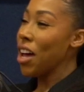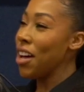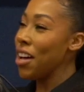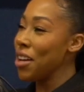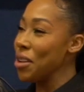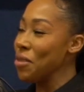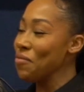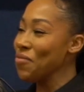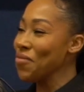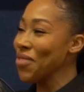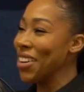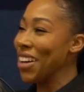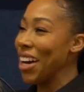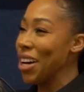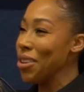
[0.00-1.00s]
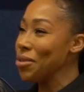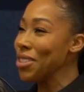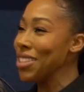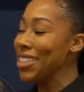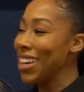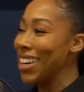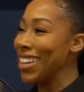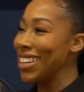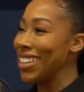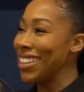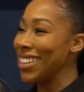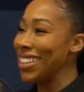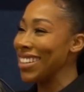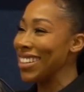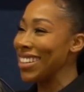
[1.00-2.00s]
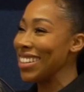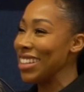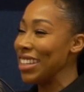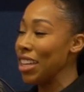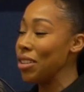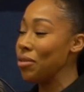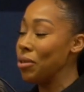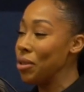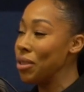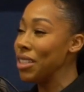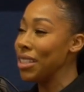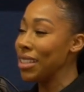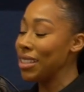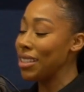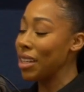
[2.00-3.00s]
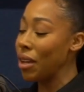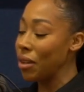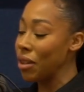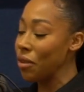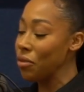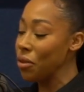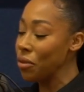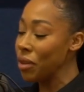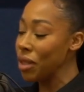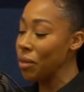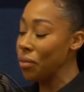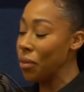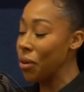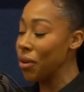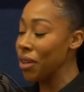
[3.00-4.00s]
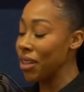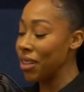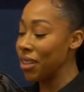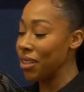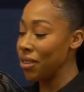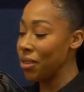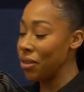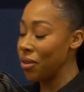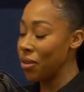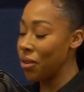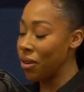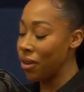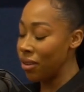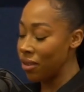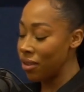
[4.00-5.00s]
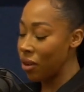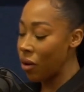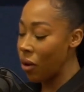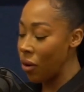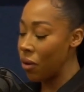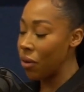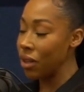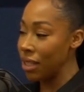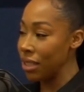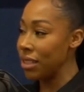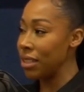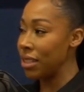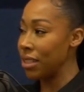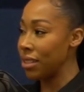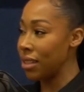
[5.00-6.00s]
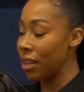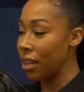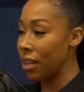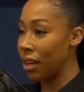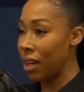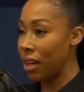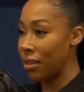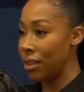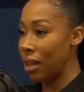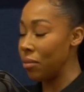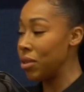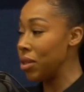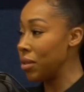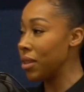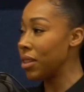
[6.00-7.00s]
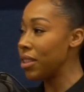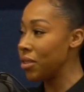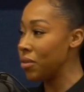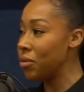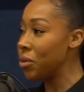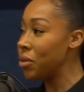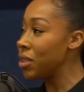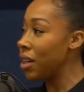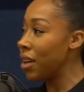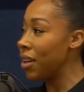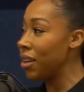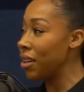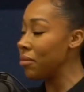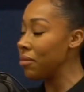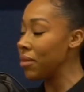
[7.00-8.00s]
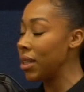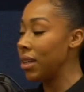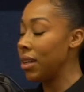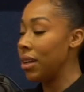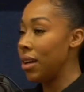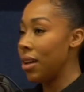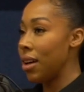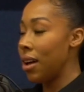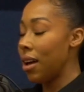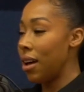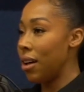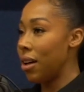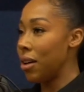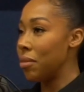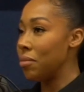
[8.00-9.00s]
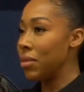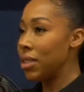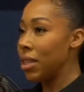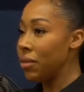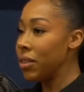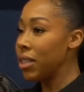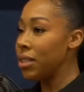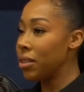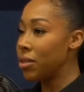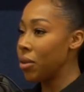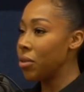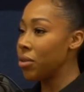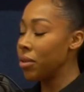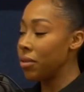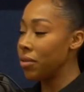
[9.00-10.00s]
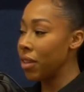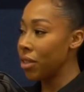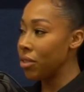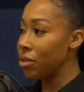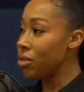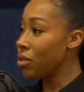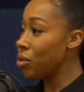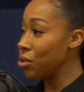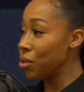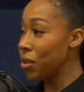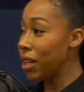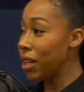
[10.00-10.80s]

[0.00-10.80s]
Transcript: I would say, the real tea is that if you're really pouring your whole into this, like I'm doing this full time, definitely does also affect your social